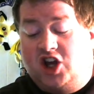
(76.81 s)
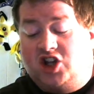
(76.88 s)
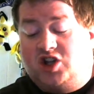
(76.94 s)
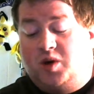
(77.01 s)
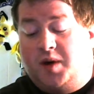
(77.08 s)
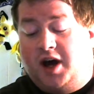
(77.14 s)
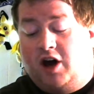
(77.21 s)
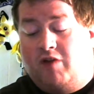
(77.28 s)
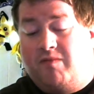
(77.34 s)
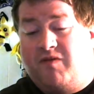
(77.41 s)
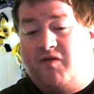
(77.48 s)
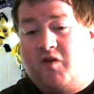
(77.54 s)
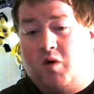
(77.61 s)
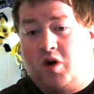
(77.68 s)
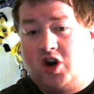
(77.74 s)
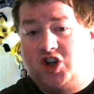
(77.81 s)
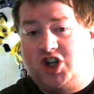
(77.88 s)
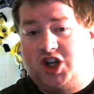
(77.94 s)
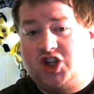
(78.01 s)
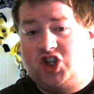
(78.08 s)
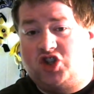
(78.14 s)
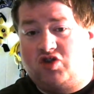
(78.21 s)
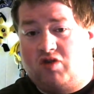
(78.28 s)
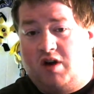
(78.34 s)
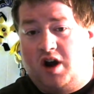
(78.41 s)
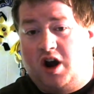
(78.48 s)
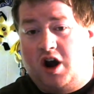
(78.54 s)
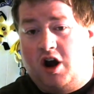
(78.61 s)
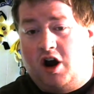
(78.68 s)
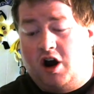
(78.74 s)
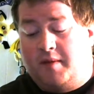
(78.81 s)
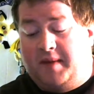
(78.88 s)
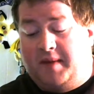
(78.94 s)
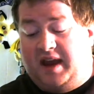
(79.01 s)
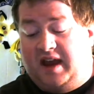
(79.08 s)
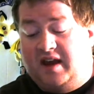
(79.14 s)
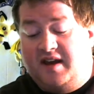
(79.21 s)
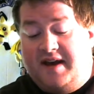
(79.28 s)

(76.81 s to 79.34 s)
to help forge a strong army.